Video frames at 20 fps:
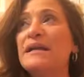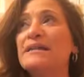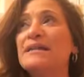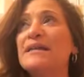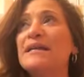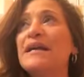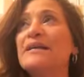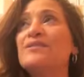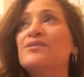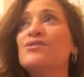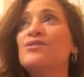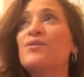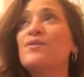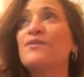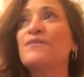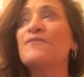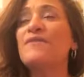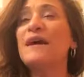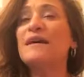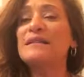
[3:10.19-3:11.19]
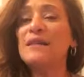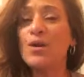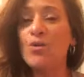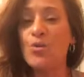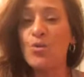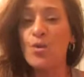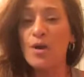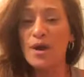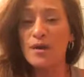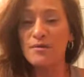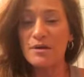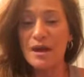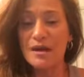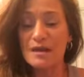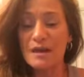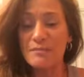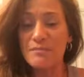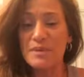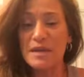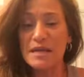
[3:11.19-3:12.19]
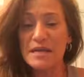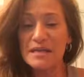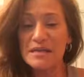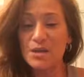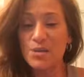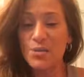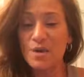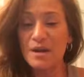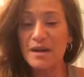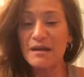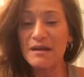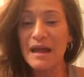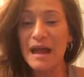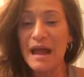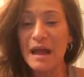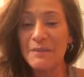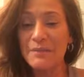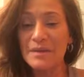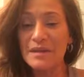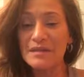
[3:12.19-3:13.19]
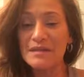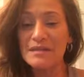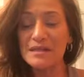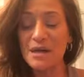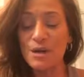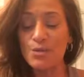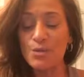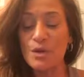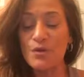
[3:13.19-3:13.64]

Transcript: I think it has to do with the fact that we're not at peace and we're not happy inside.